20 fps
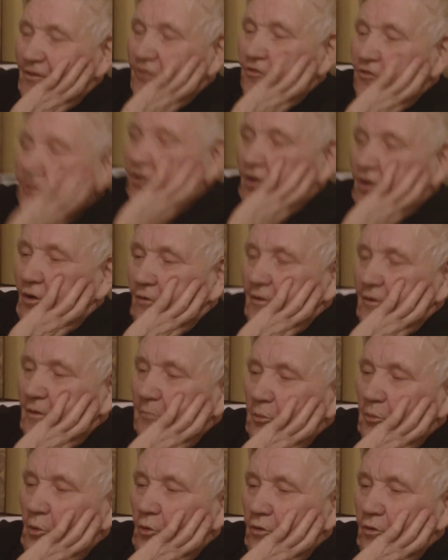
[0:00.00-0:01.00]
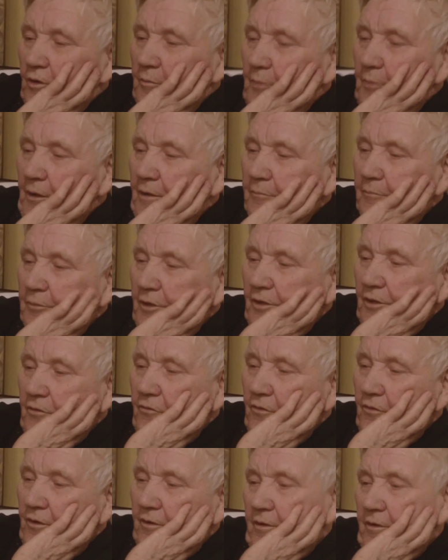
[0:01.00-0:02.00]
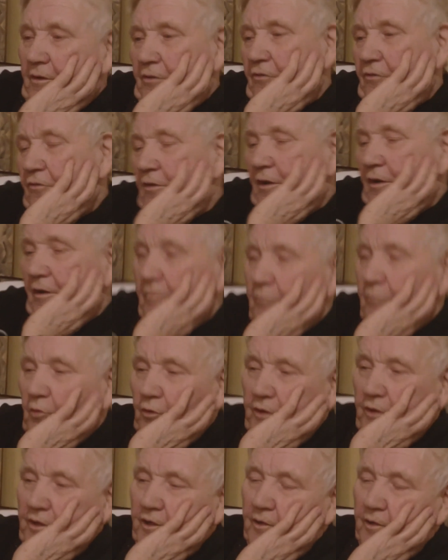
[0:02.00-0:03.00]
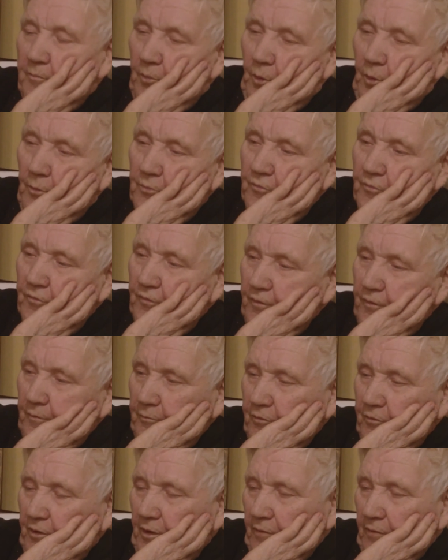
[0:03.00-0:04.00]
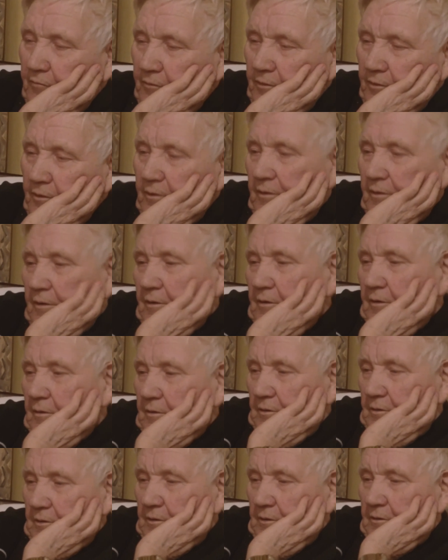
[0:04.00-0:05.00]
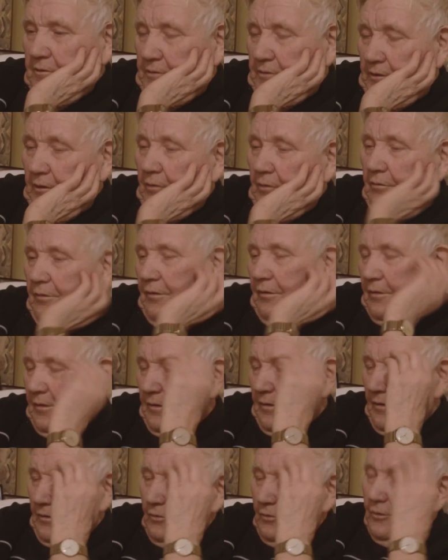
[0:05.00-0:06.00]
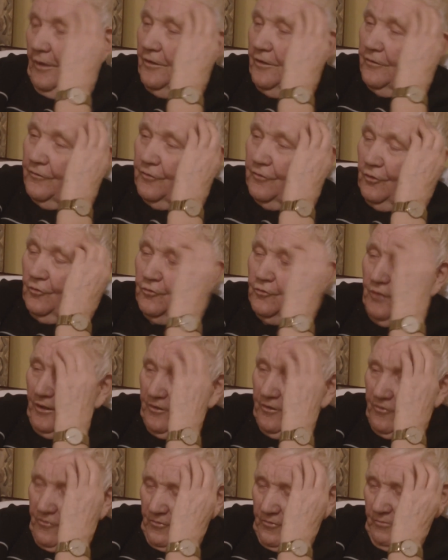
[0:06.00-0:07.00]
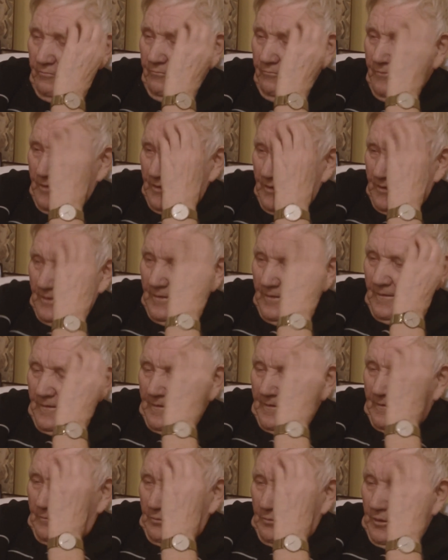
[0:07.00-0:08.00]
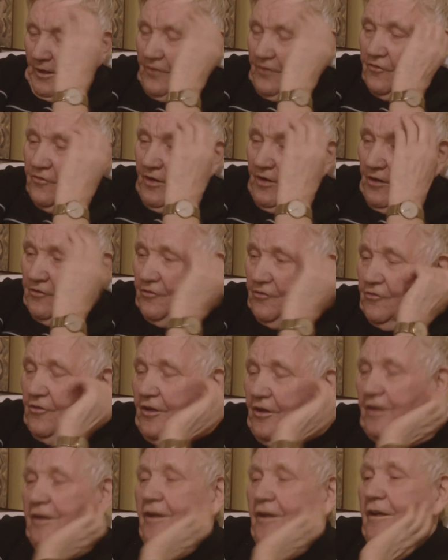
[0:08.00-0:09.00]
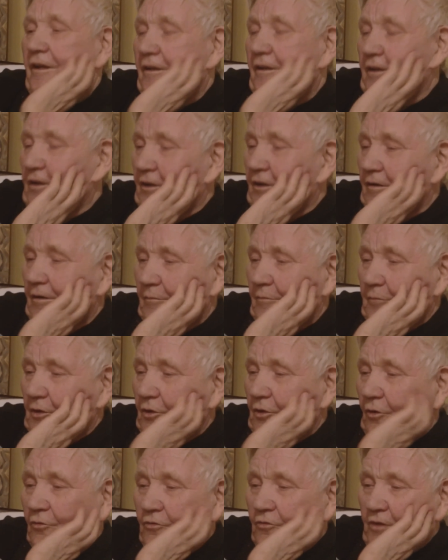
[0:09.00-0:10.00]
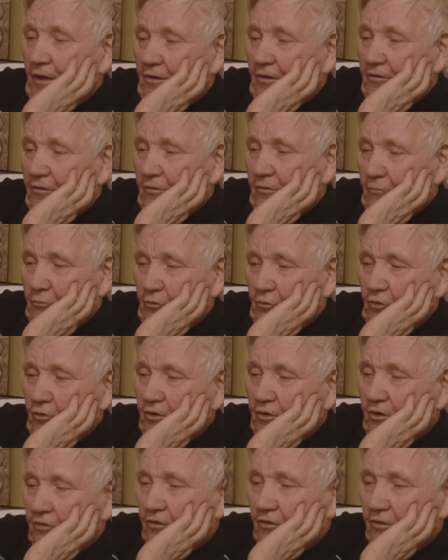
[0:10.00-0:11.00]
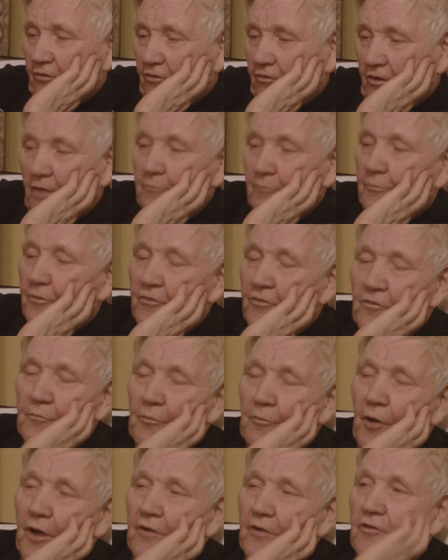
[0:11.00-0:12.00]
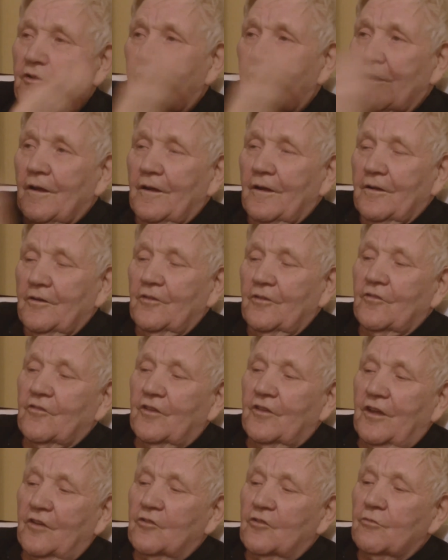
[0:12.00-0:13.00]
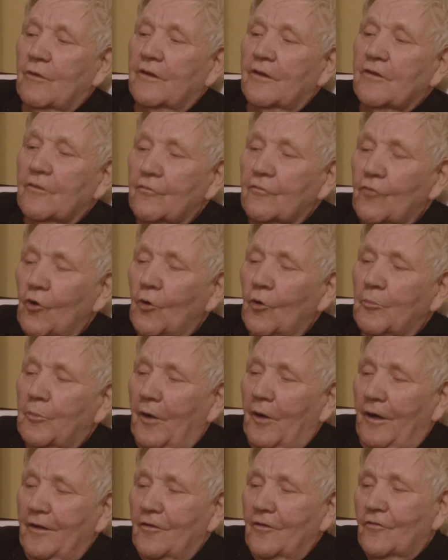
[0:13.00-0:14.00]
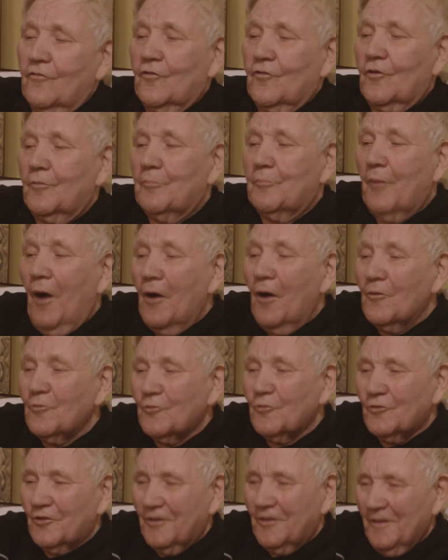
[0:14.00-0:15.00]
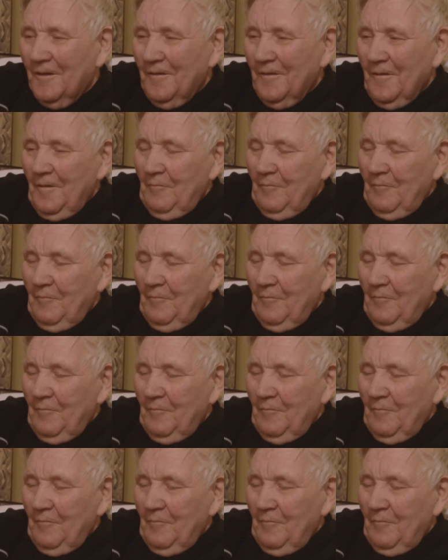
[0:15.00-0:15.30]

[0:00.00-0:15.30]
used to call them the Porta Band because they used to leave money in the pubs for them to have quite a few drinks. When I started drinking in my young days, it was only 10 pence a pint. You used to get 24 pints for £1.